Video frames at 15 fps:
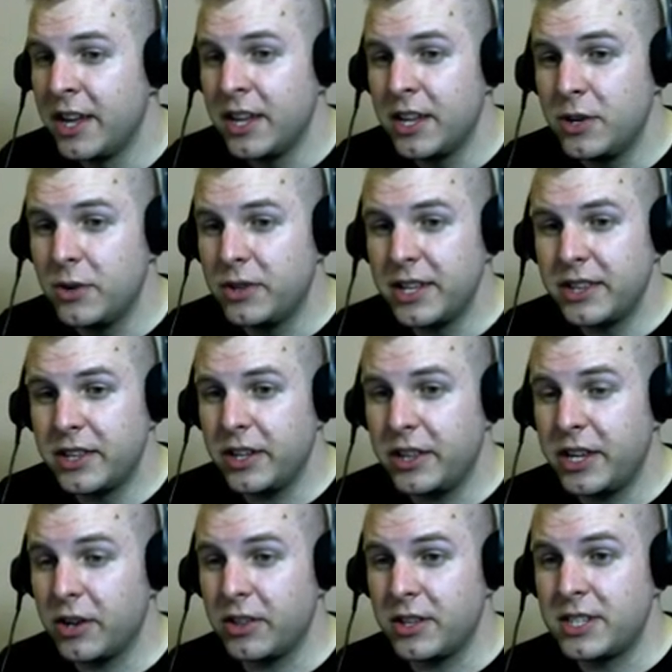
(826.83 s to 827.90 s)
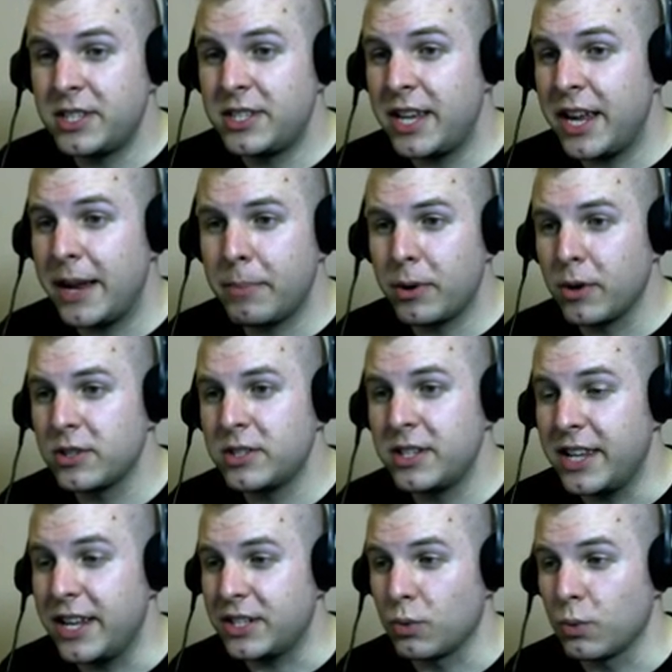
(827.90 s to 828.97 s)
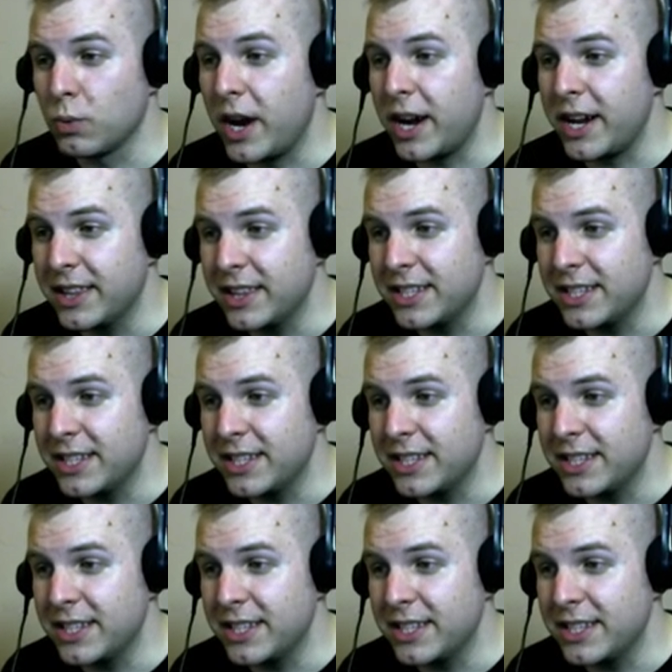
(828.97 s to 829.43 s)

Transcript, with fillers: You would think that they are the same person that's writing